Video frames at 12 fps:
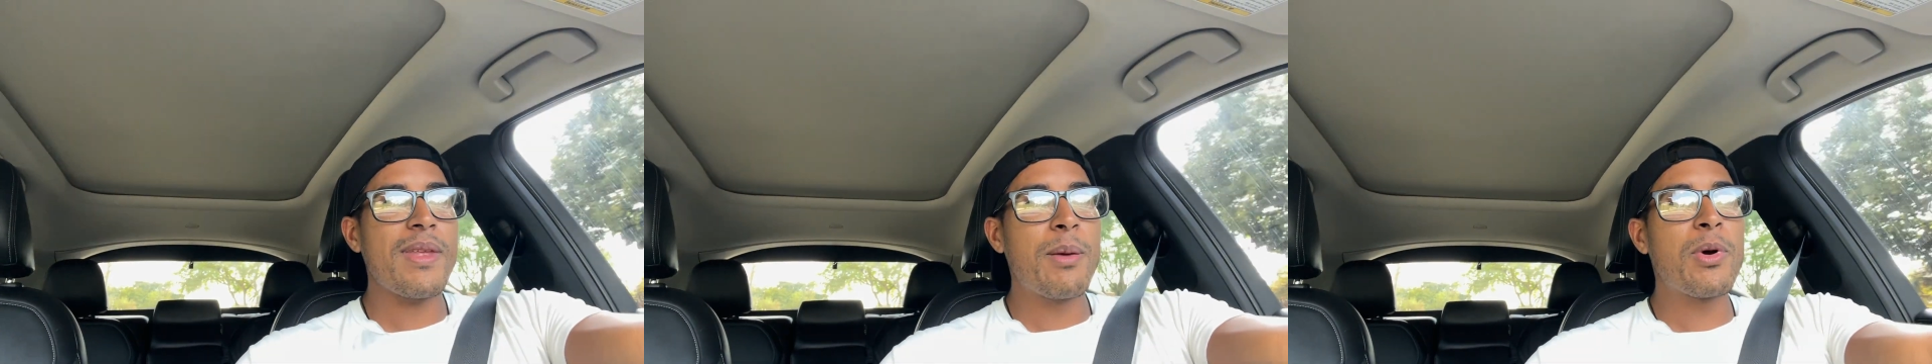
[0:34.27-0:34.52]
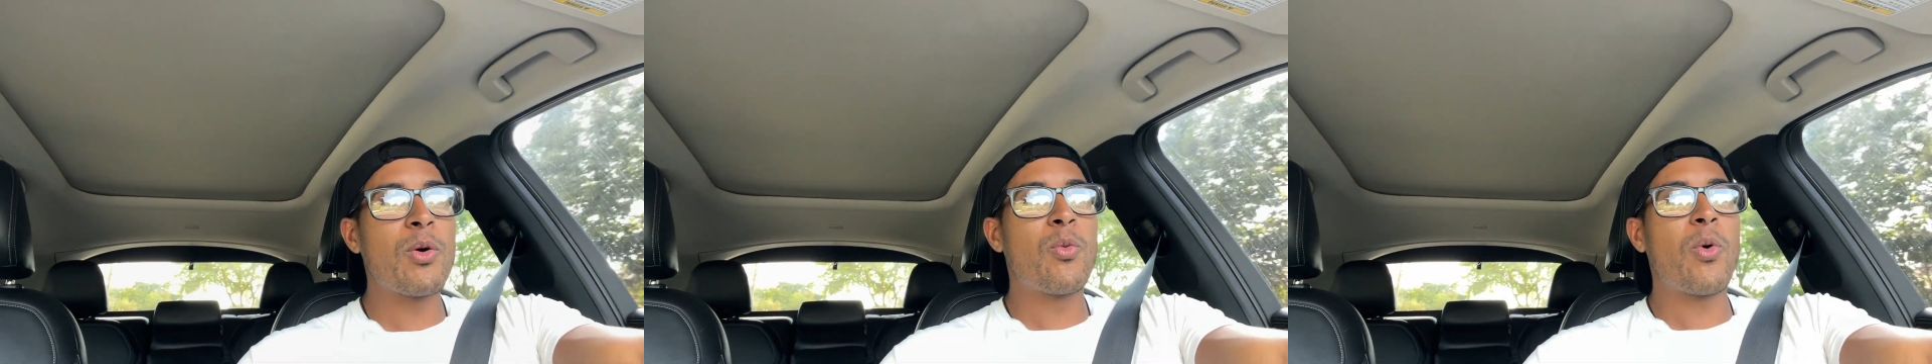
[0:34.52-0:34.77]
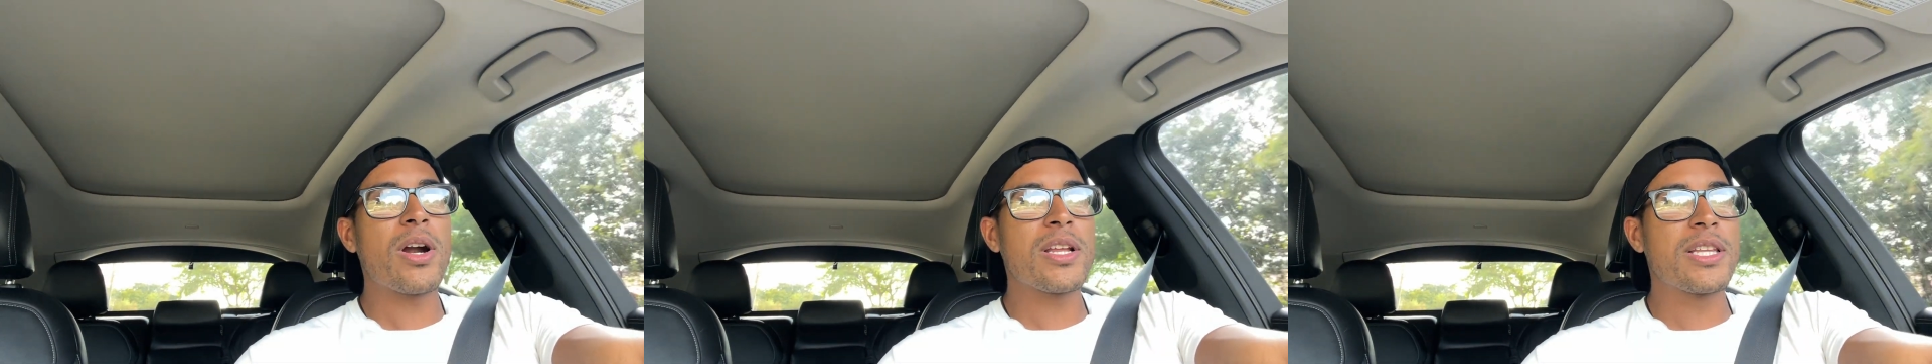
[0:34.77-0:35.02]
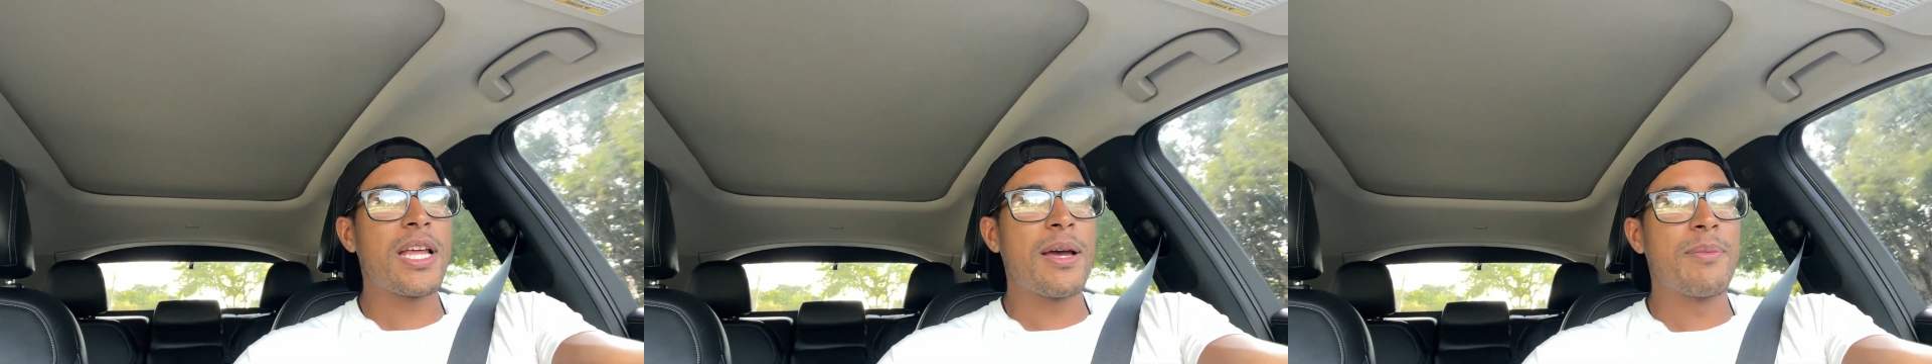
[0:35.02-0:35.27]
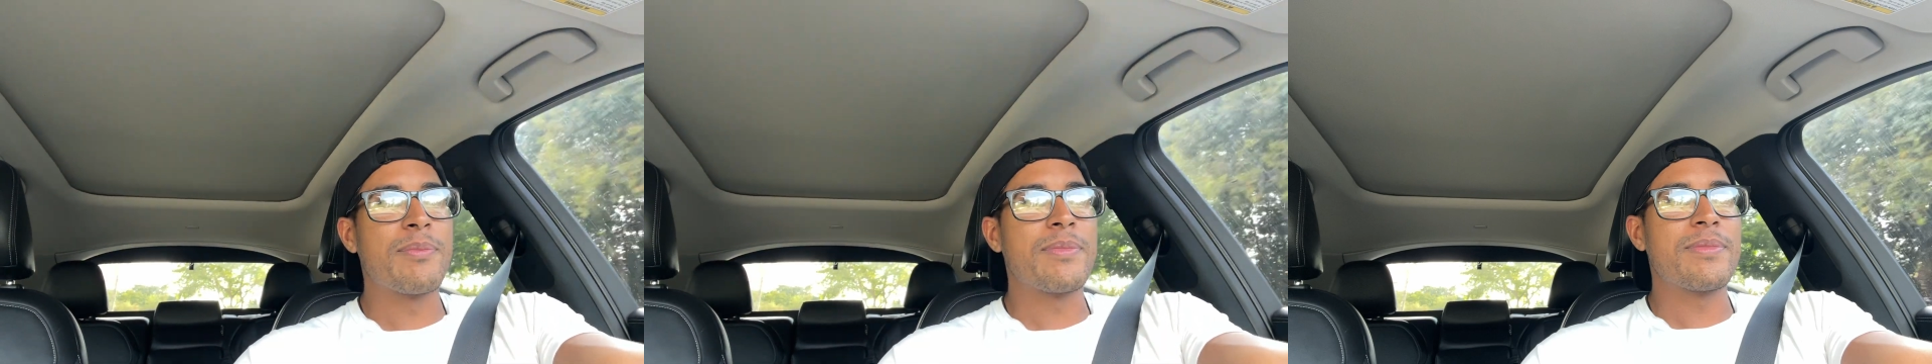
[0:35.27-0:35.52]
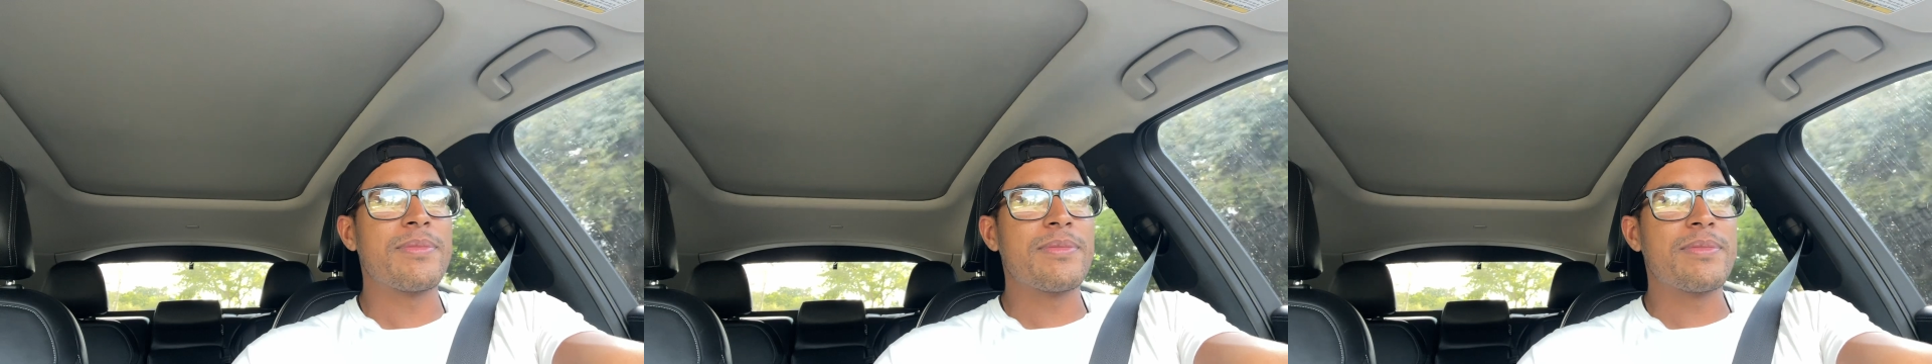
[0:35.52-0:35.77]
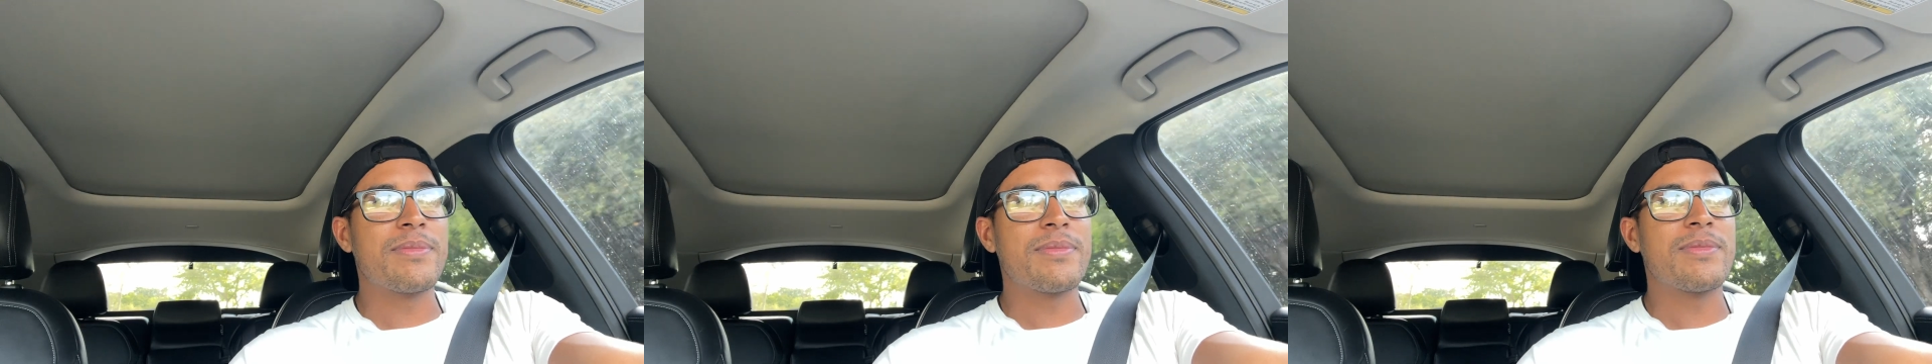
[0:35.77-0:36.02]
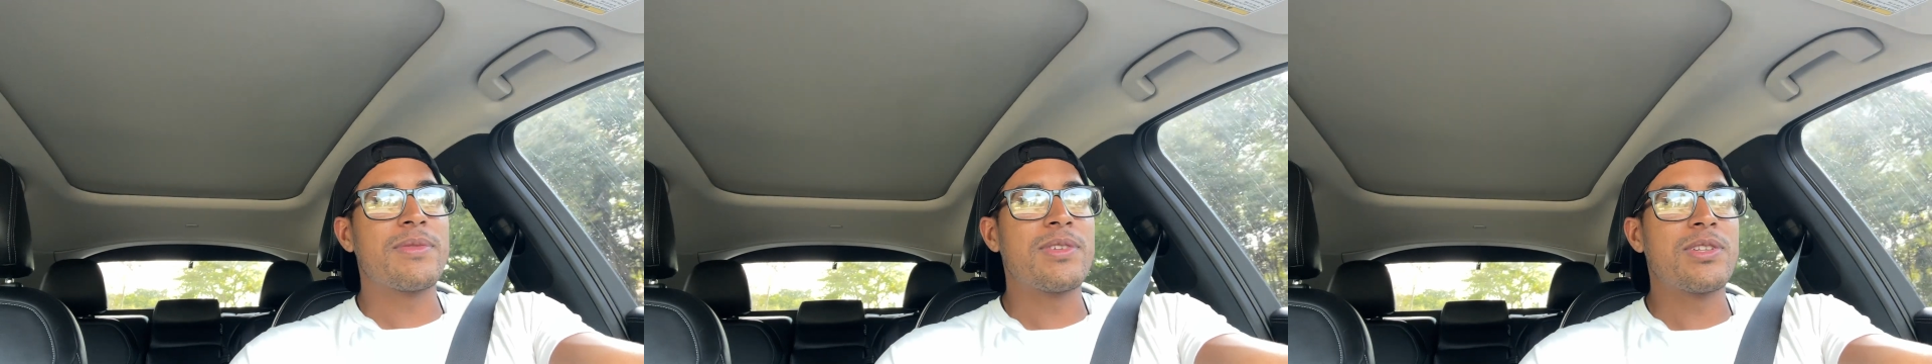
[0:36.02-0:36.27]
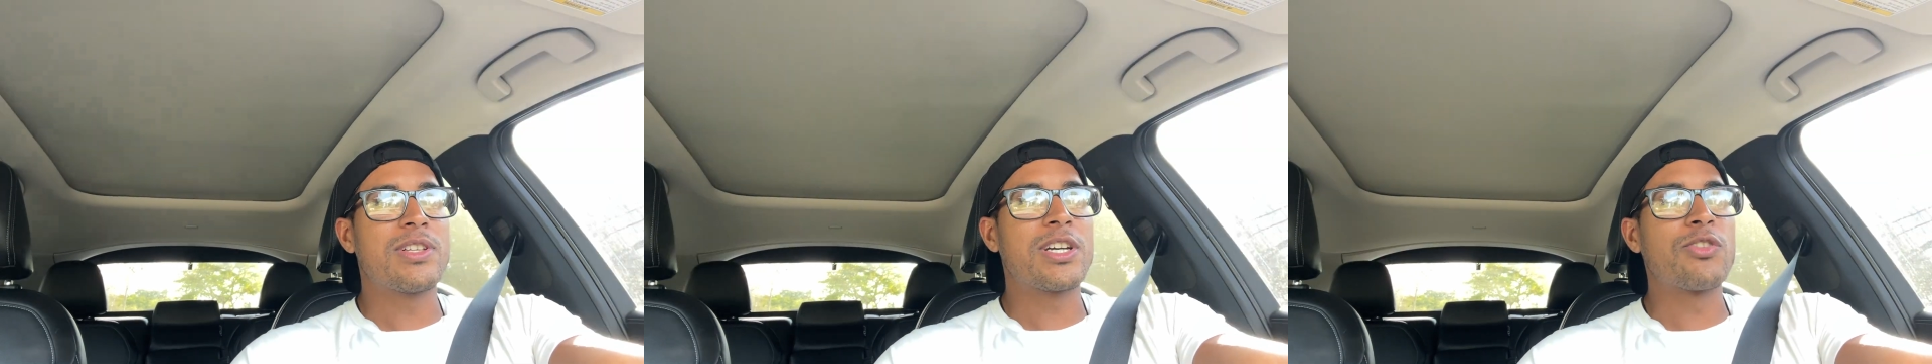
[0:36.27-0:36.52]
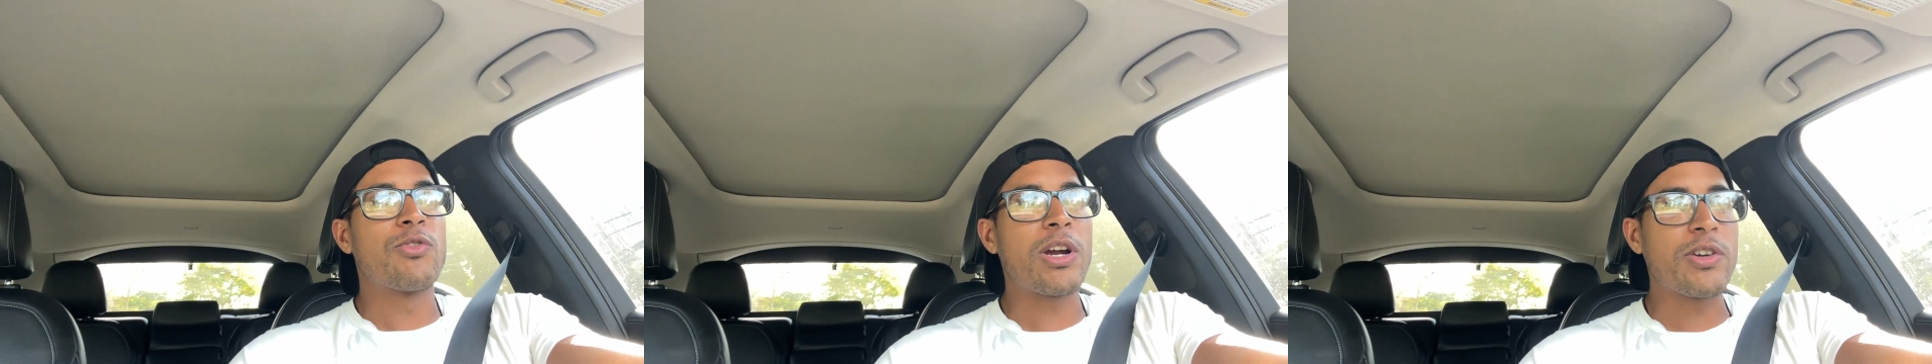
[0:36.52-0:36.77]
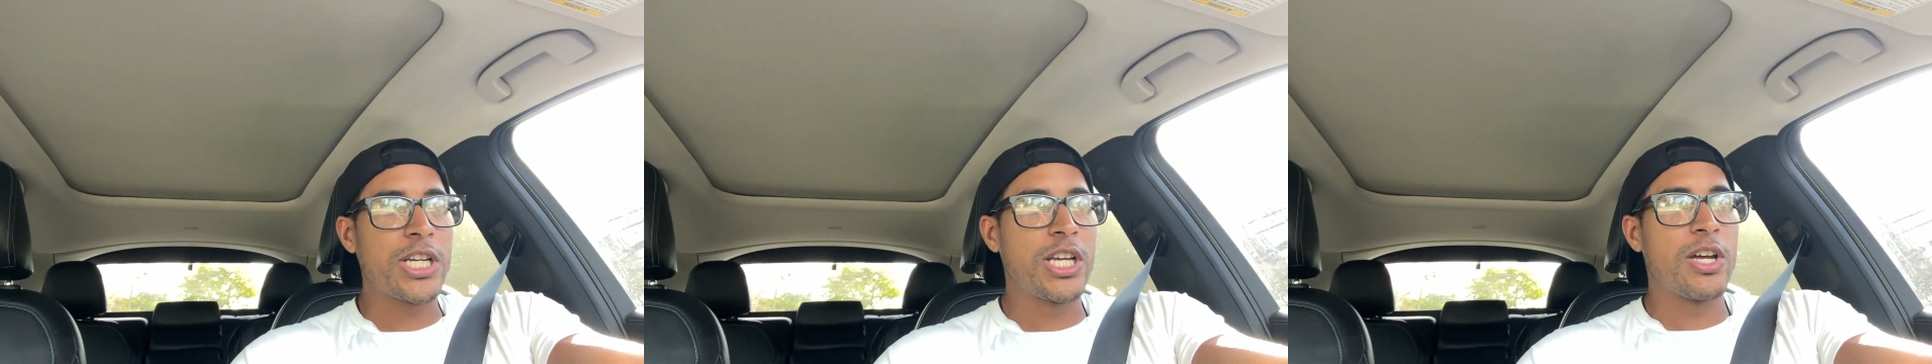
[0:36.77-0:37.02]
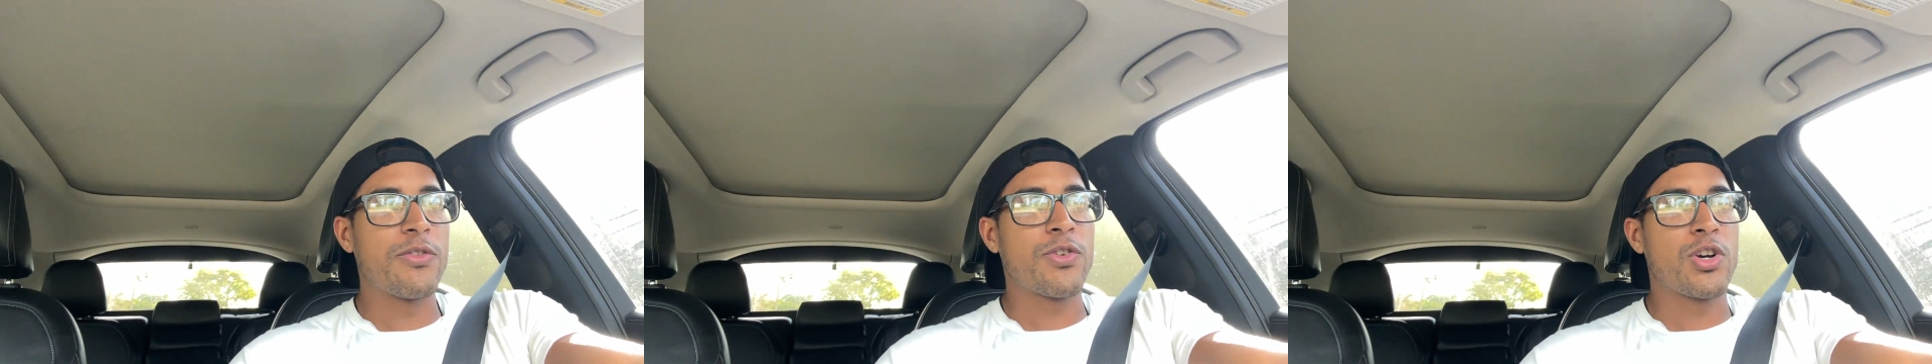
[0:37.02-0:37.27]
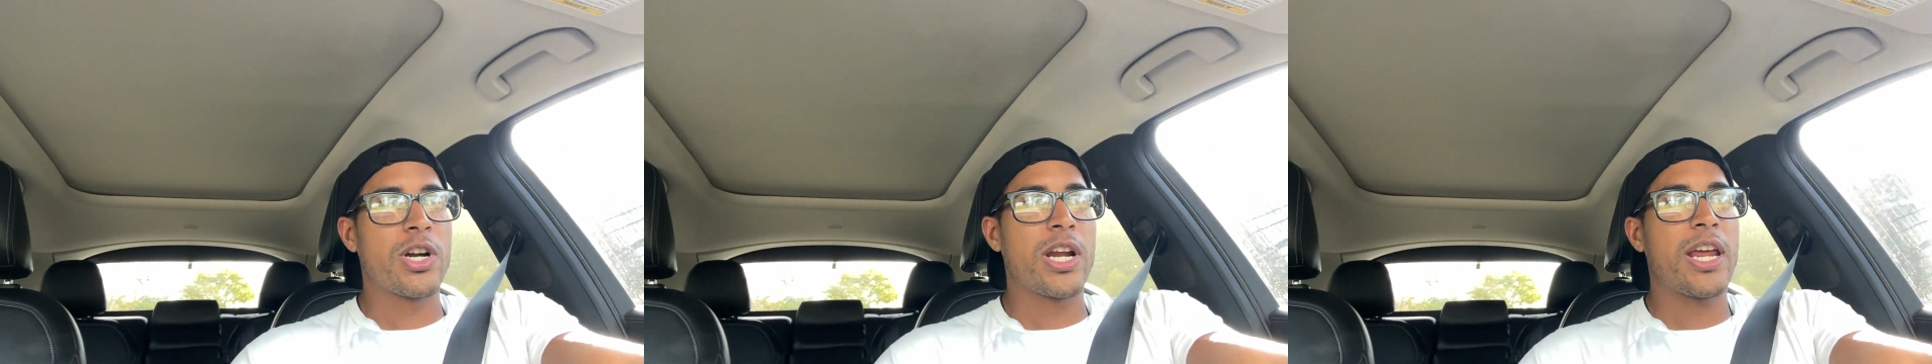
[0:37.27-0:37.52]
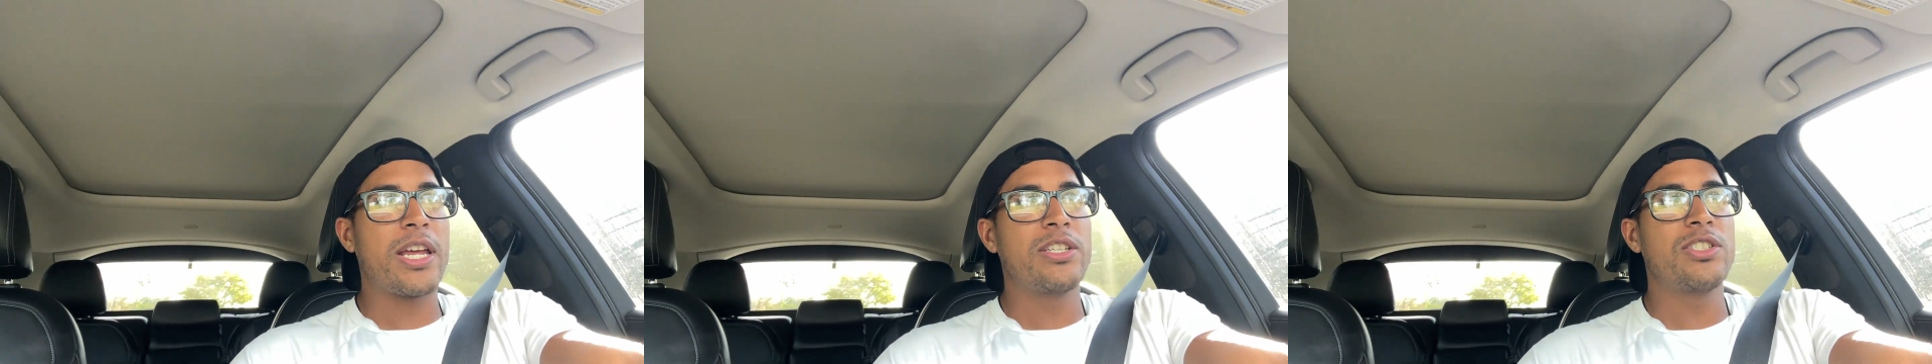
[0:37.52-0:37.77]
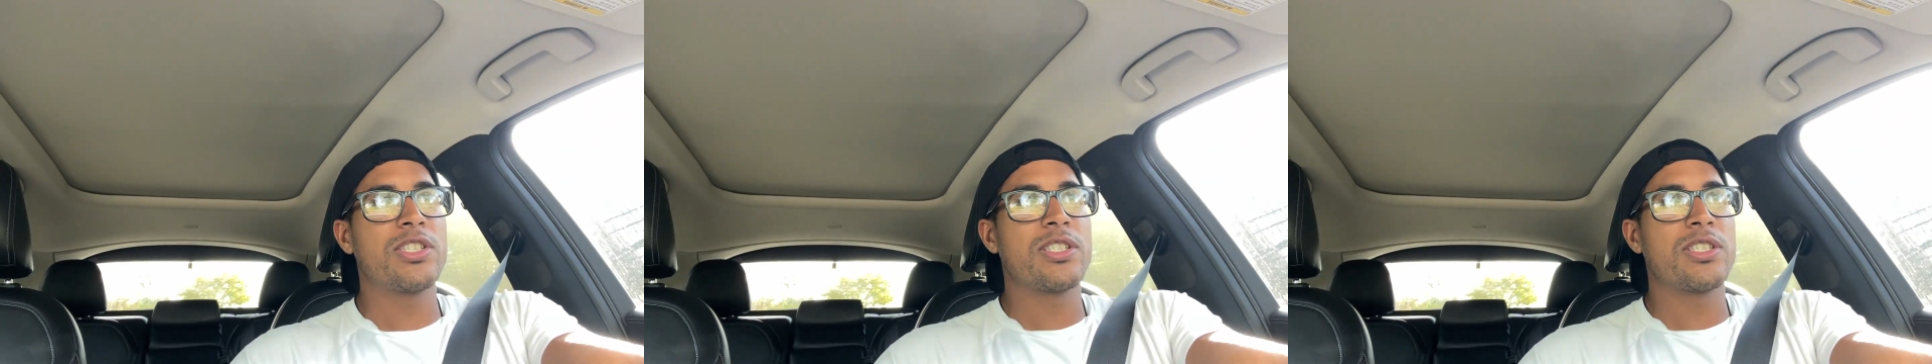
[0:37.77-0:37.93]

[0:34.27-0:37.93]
But one of them looked very good for her age.